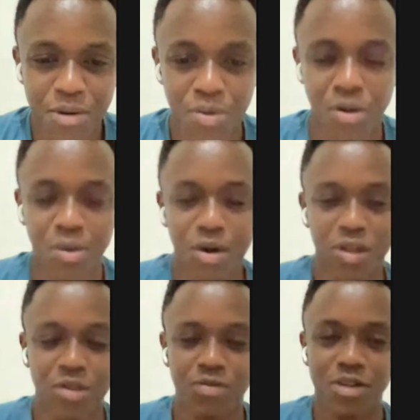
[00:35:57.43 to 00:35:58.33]
people who are
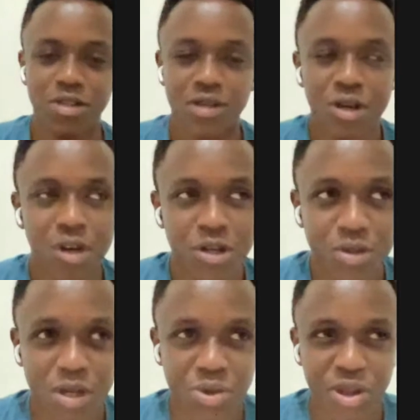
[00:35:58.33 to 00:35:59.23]
quite advanced.
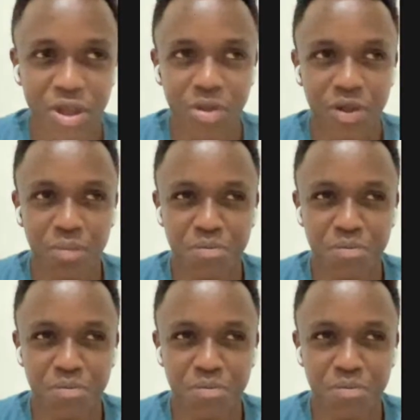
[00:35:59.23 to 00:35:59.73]
So that's why they